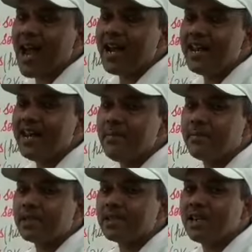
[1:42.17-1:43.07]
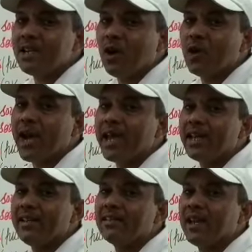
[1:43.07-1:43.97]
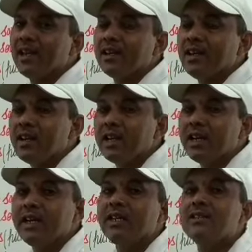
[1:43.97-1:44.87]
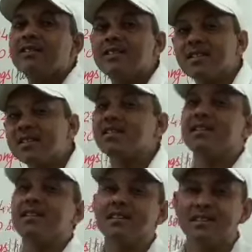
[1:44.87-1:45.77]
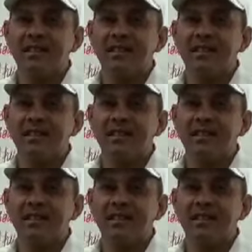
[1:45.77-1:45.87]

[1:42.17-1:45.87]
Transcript: any person or anything in general,